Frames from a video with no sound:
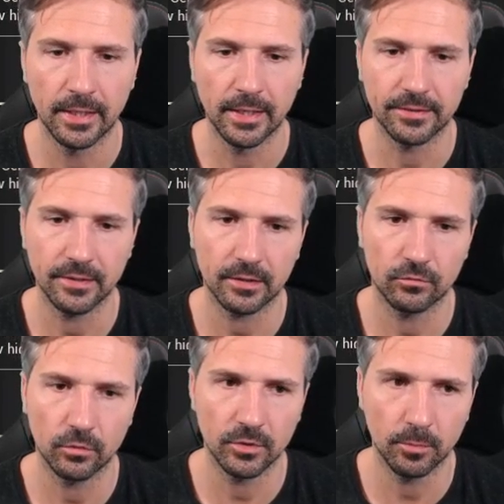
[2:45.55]
attack
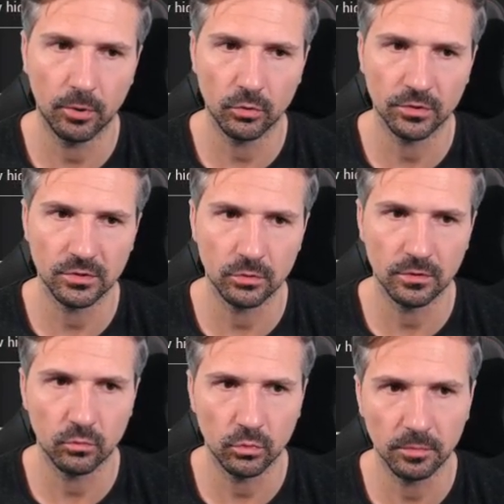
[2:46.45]
from the opponent's unit
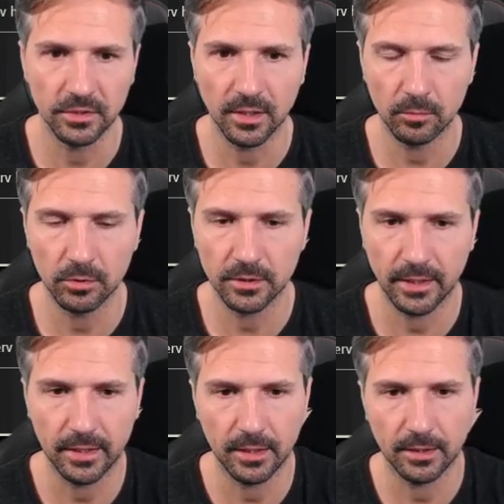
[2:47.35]
will be doubled
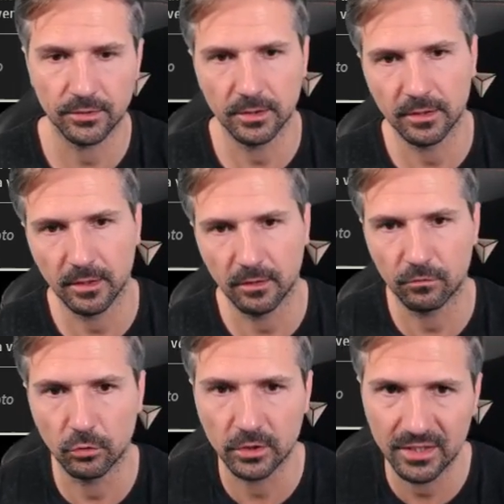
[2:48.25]
and
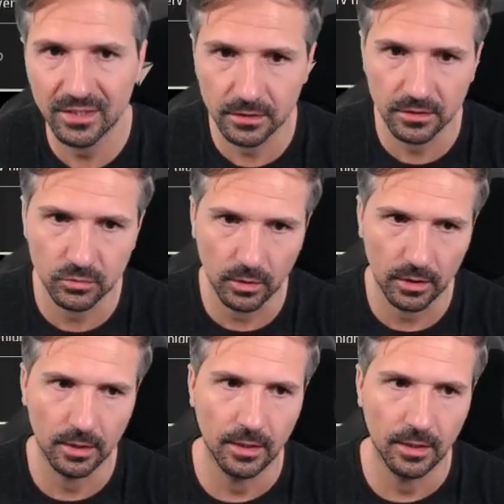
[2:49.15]
therefore kill this one.